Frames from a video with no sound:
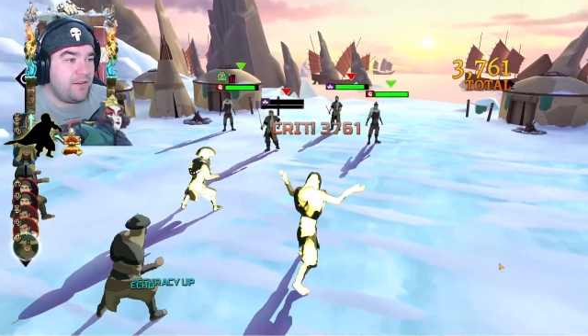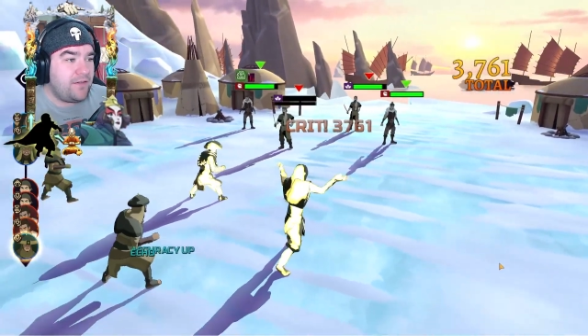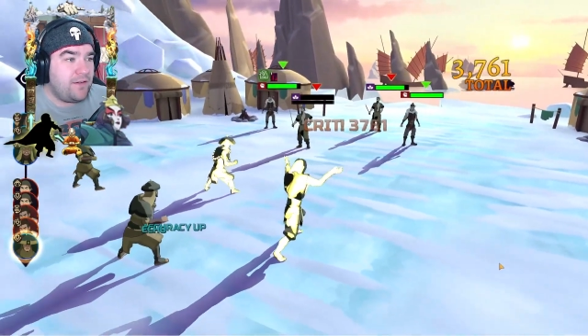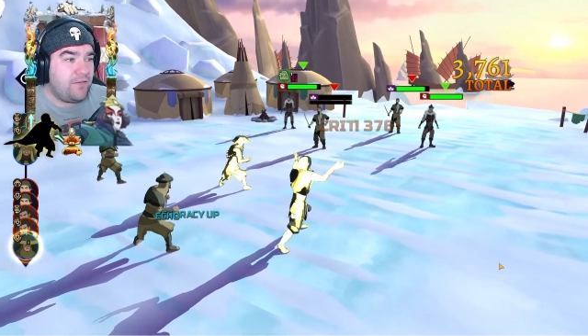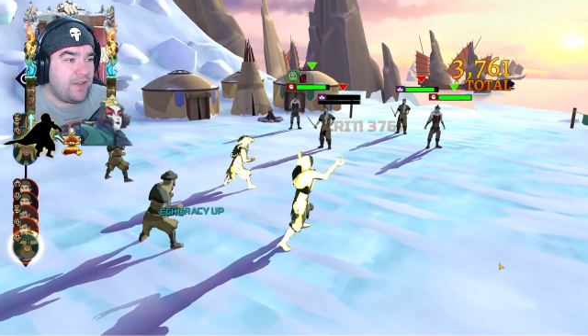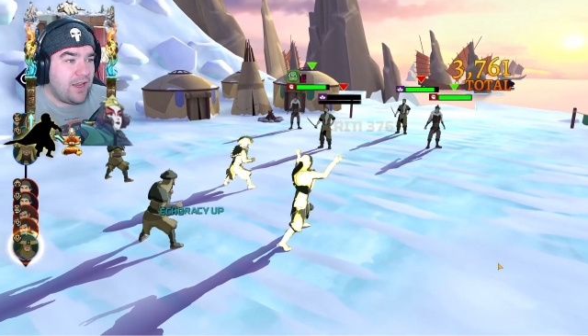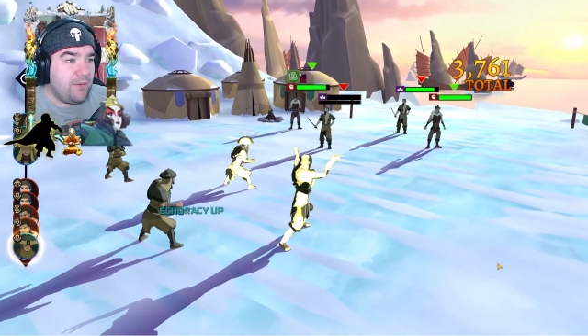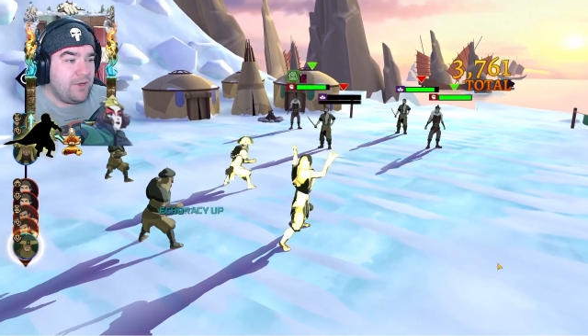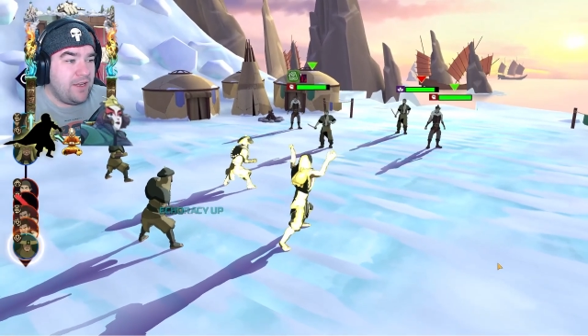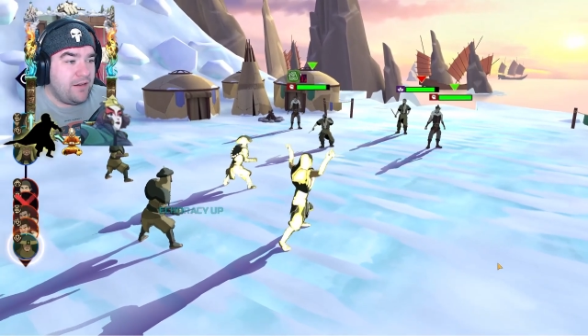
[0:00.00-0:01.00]
So then if they
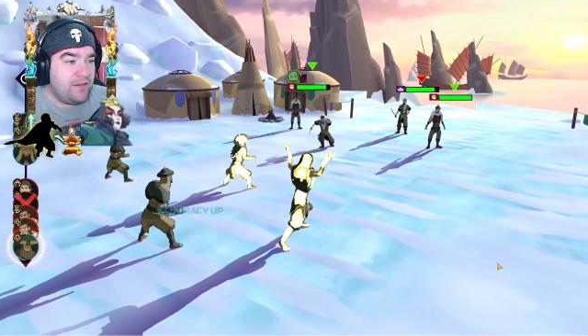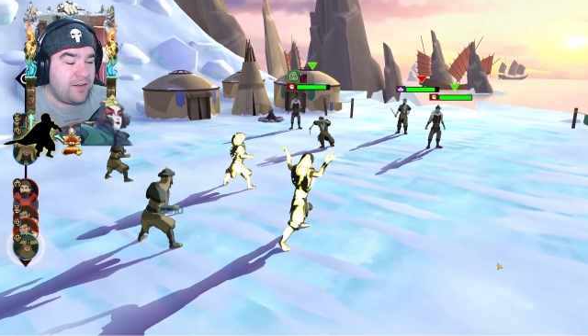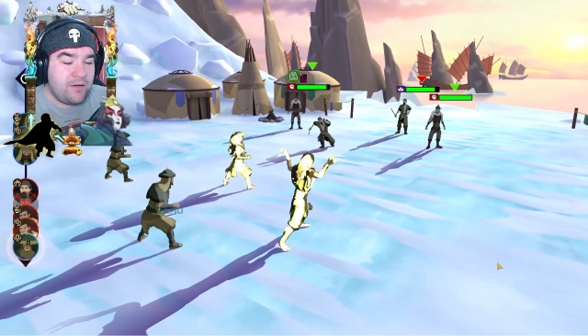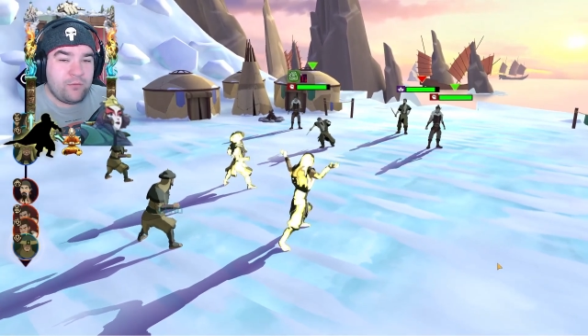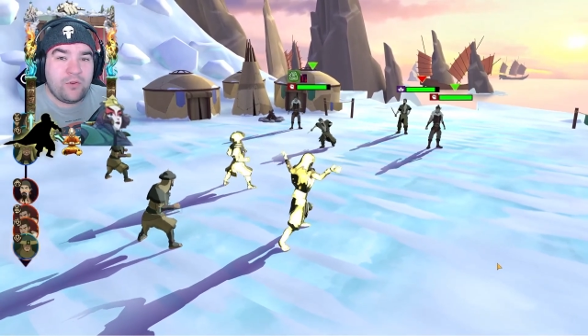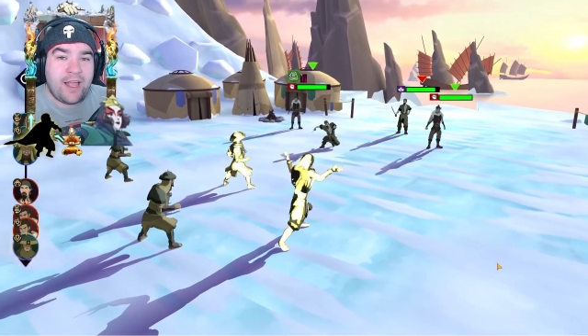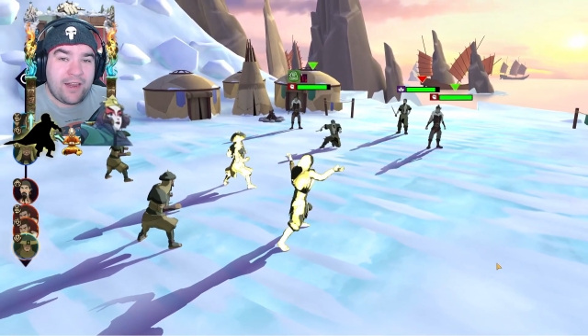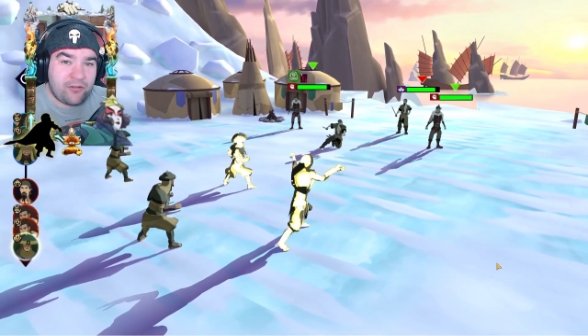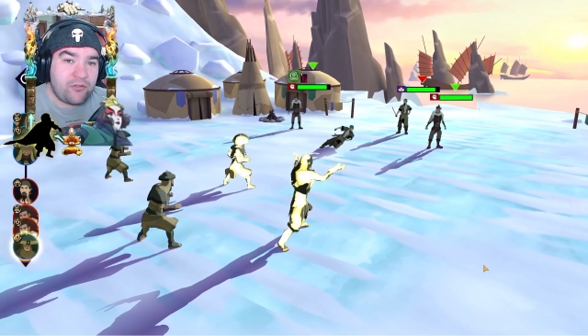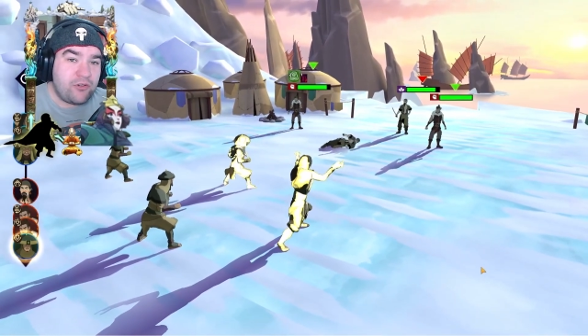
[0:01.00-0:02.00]
come and hit us, it will
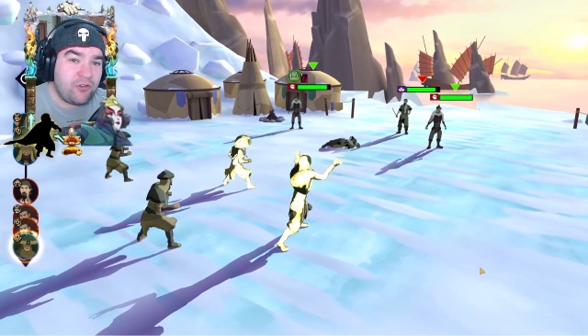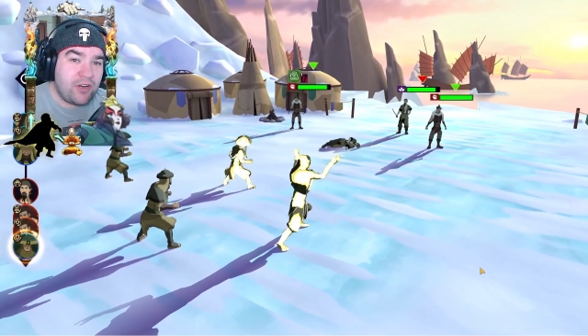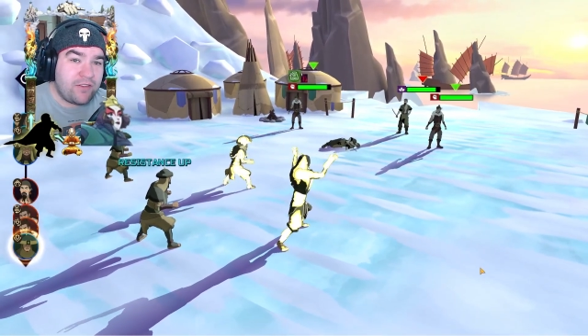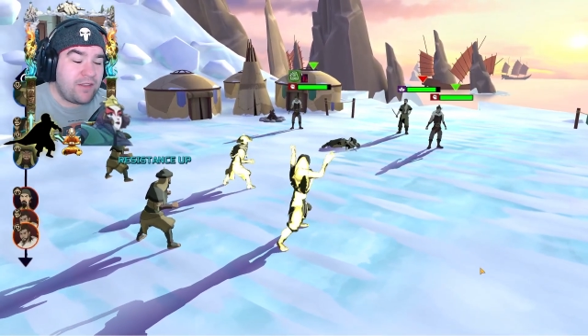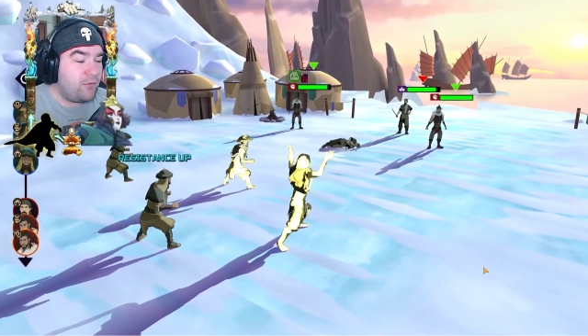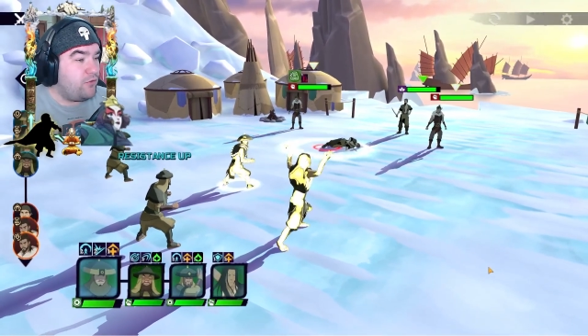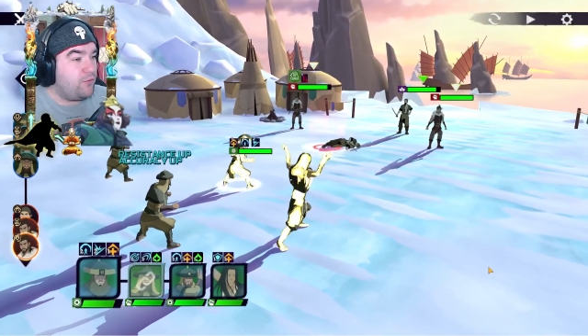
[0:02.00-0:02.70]
actually do nothing, which will be